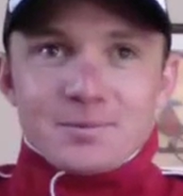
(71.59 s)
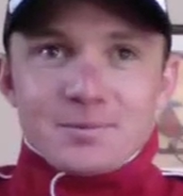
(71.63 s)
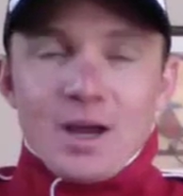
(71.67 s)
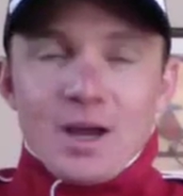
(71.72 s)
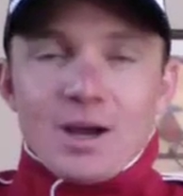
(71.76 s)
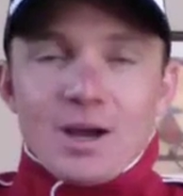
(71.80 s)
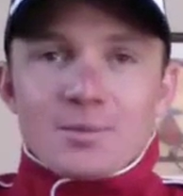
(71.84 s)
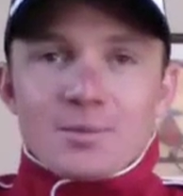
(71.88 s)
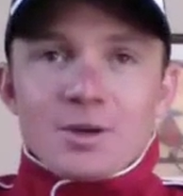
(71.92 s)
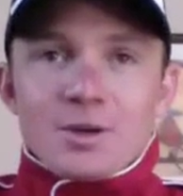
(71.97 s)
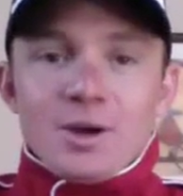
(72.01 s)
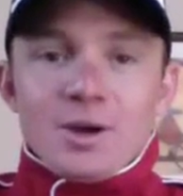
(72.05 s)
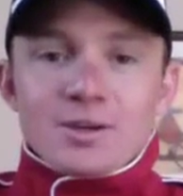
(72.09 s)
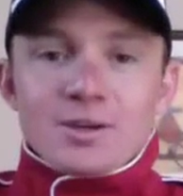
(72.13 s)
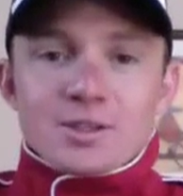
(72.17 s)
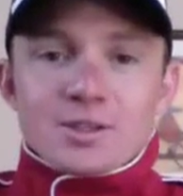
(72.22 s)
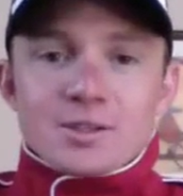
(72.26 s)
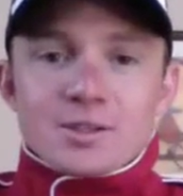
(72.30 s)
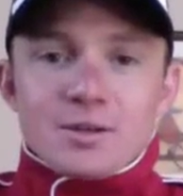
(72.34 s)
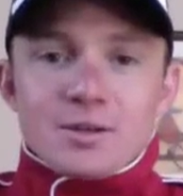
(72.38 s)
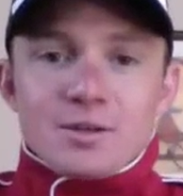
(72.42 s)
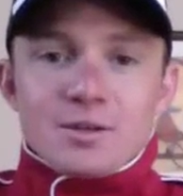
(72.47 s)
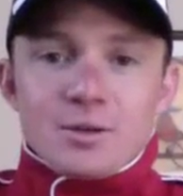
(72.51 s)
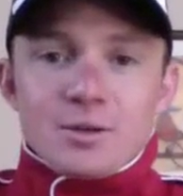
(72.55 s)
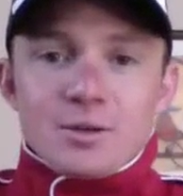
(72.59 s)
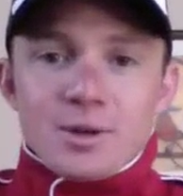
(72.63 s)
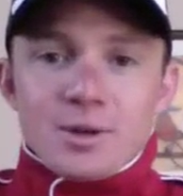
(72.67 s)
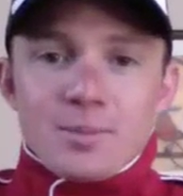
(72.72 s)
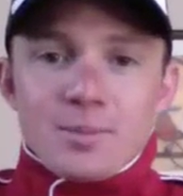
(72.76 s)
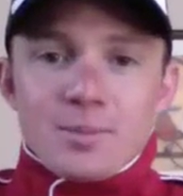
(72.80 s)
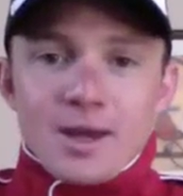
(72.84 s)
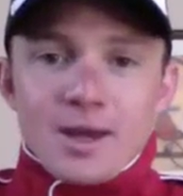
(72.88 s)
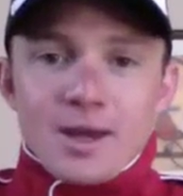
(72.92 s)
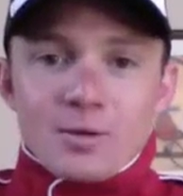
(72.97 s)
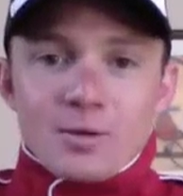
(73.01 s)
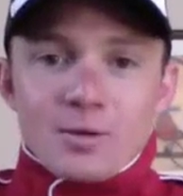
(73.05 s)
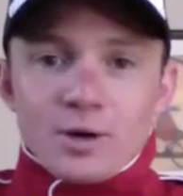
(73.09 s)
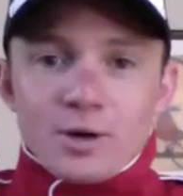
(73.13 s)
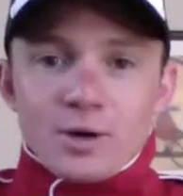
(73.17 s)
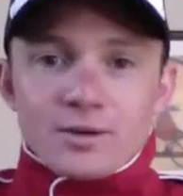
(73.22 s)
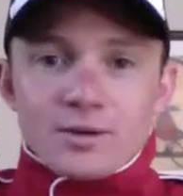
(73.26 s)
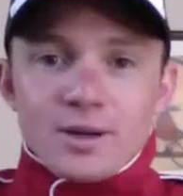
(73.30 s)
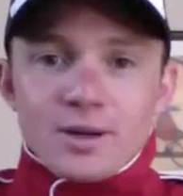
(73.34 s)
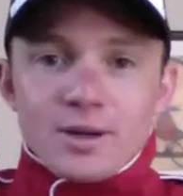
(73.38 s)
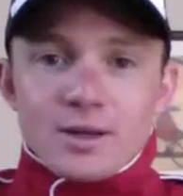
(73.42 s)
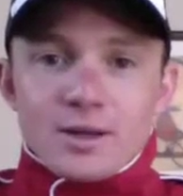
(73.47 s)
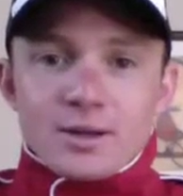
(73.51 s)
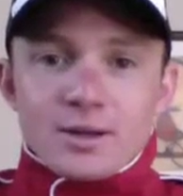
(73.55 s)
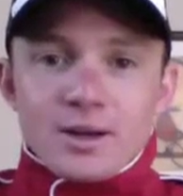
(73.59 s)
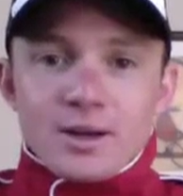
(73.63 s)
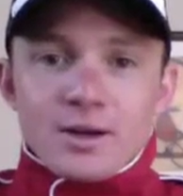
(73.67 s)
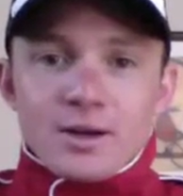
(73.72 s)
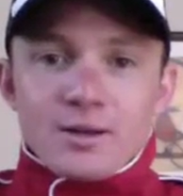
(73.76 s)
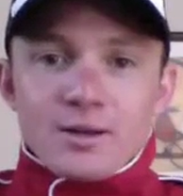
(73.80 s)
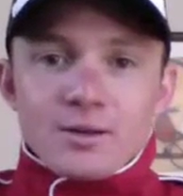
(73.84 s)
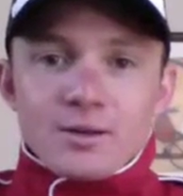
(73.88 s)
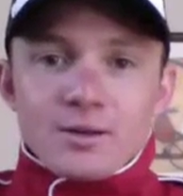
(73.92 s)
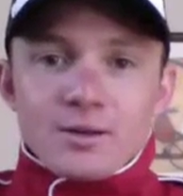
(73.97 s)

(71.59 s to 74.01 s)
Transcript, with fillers: Um, you know, I just did a little bit of band work today. Kind of,